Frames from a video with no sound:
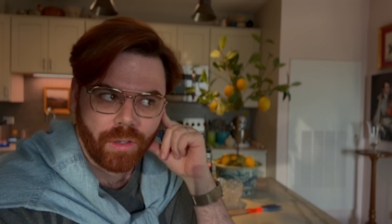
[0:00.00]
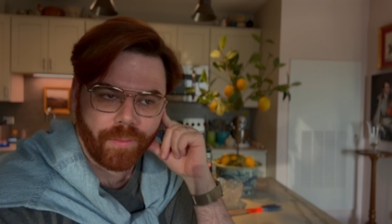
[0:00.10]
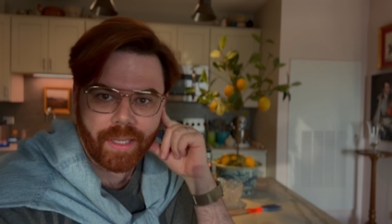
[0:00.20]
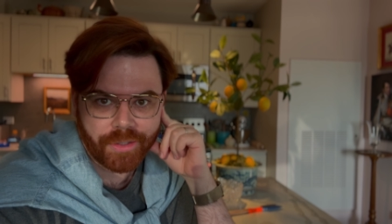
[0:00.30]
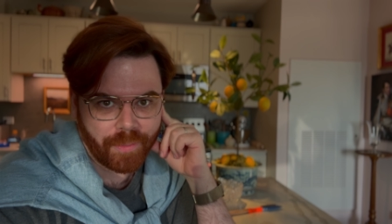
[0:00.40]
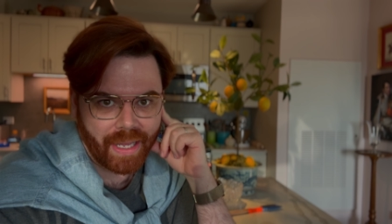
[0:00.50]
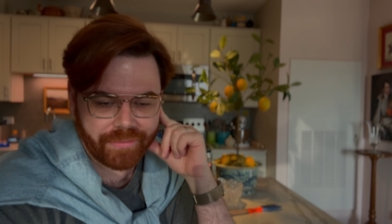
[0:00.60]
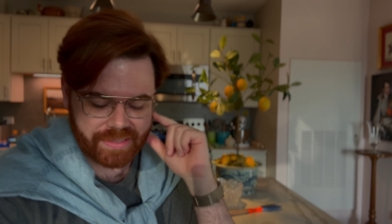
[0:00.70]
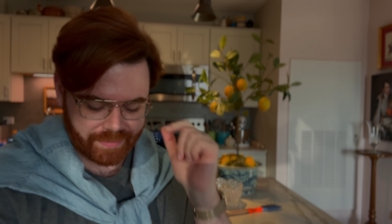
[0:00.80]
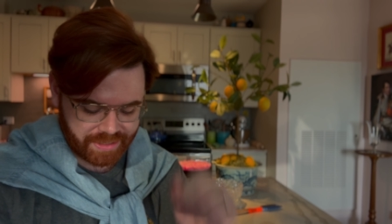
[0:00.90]
We all know math
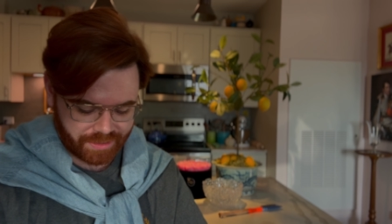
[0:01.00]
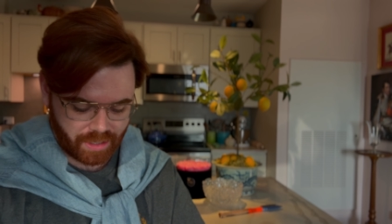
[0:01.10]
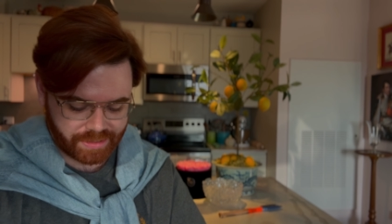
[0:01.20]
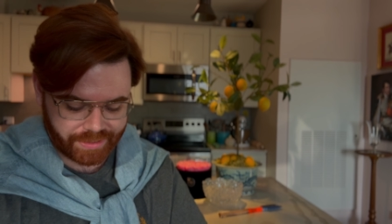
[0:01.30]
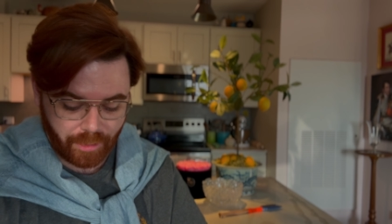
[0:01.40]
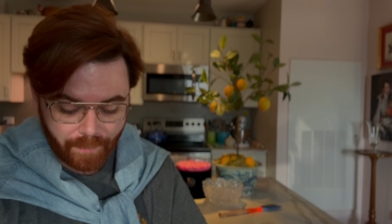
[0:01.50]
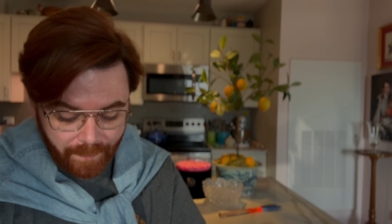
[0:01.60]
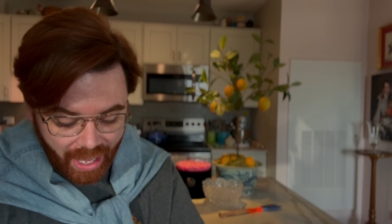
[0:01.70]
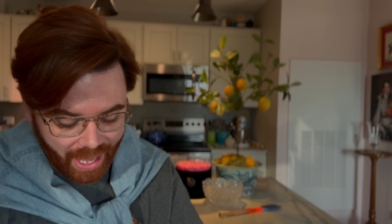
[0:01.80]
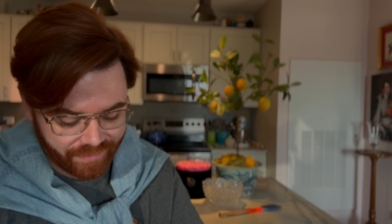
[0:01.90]
wasn't my strong suit,
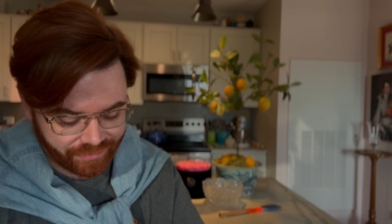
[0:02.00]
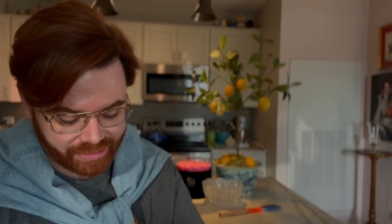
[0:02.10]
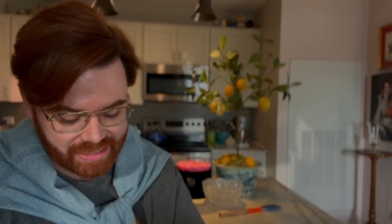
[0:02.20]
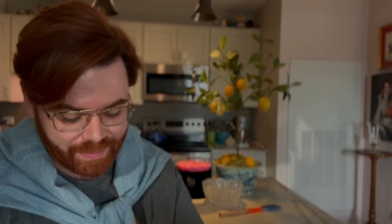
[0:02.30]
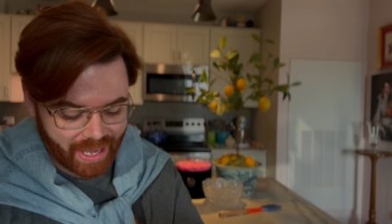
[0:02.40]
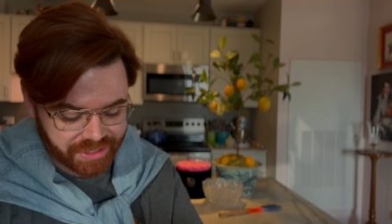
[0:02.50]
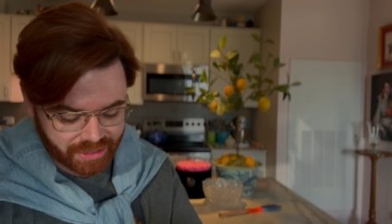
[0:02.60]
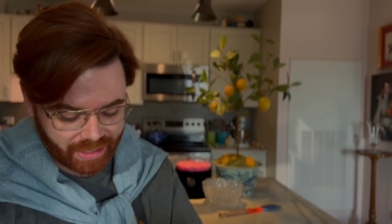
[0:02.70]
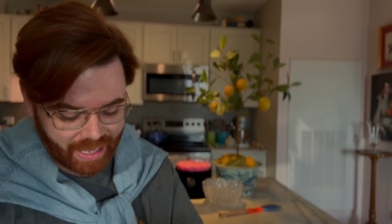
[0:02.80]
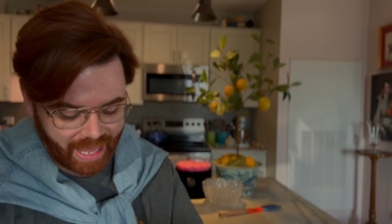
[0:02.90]
but for the
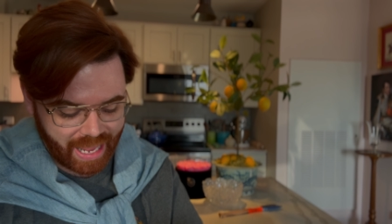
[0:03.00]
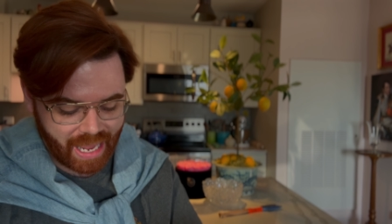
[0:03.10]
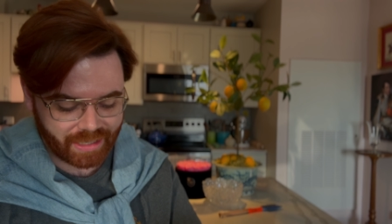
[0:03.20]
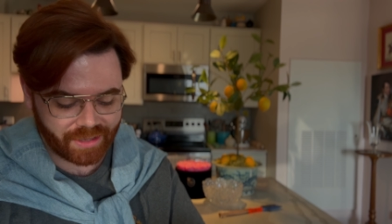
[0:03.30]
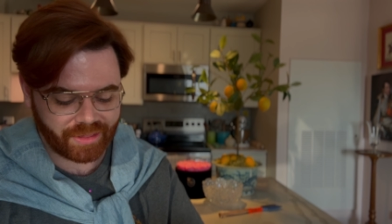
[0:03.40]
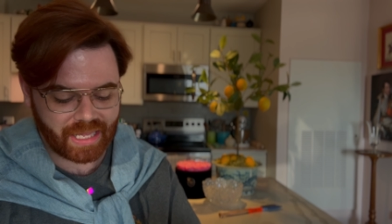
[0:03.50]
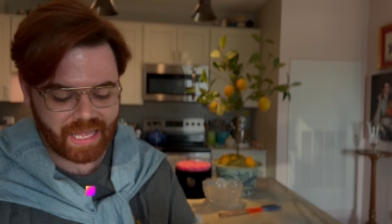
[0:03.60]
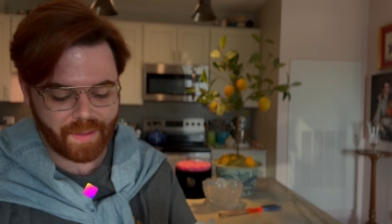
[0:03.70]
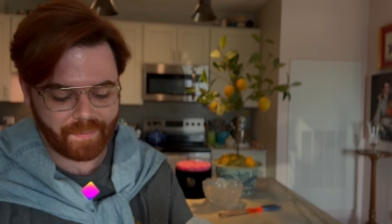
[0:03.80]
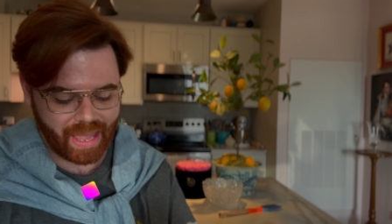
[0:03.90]
spatula and
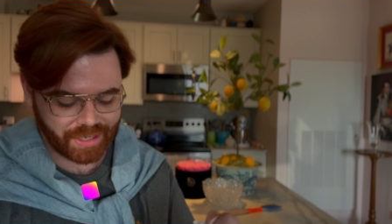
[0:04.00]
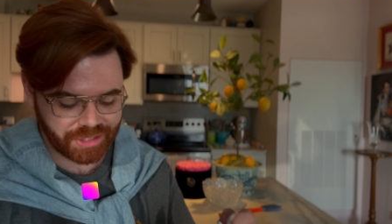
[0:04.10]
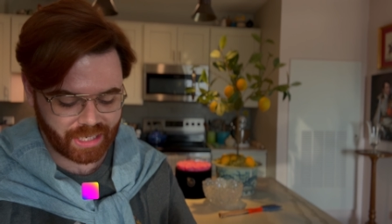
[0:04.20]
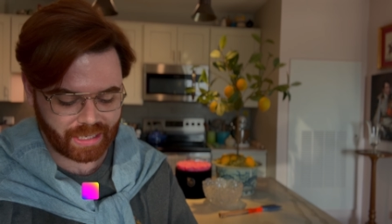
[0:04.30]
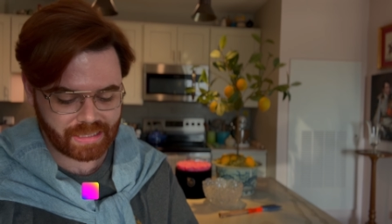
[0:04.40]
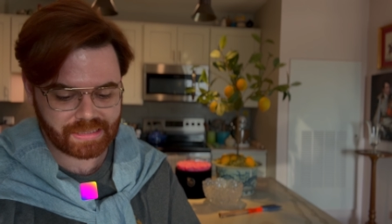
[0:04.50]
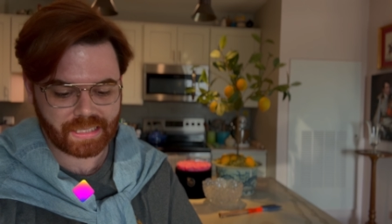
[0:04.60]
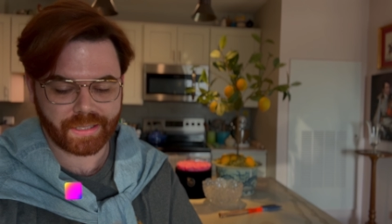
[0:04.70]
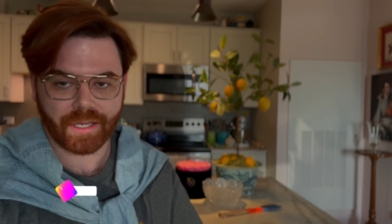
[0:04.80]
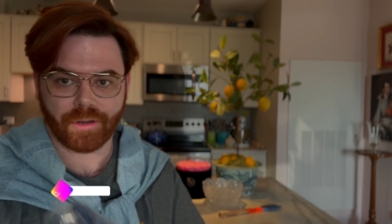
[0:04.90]
the matching
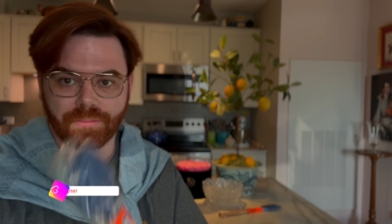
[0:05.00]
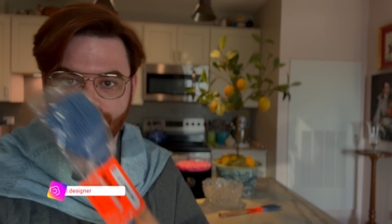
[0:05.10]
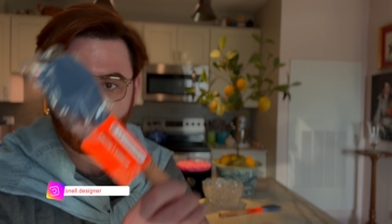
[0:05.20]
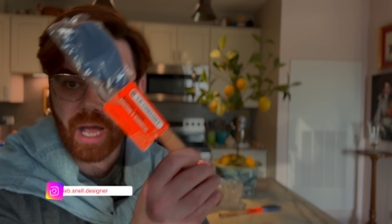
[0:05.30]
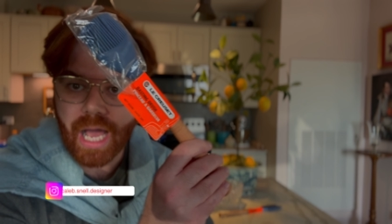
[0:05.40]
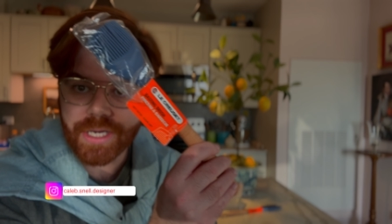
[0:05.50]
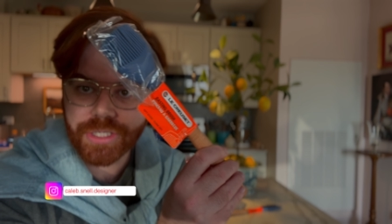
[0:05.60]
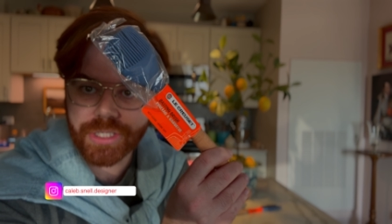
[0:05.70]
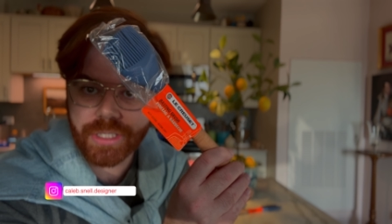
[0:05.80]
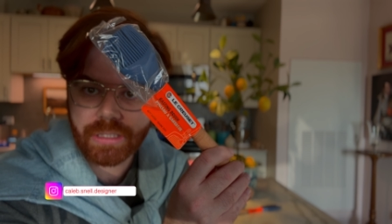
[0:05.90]
silicone
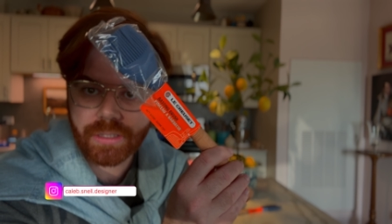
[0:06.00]
brush,